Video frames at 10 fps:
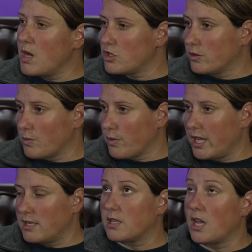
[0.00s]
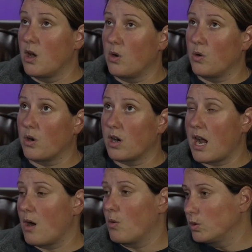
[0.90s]
the race or
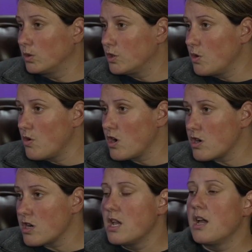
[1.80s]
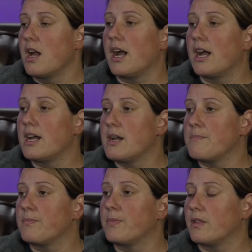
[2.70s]
how old you are.
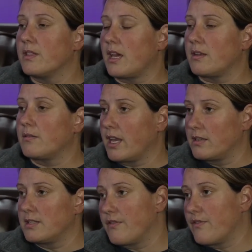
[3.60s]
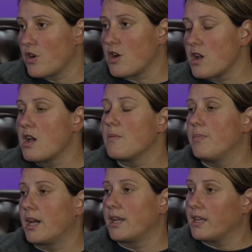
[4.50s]
that can differ,
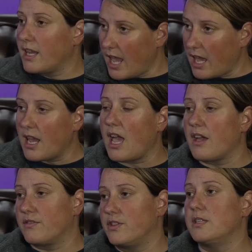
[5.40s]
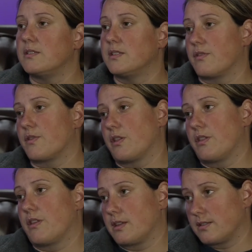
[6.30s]
but it can have these different things in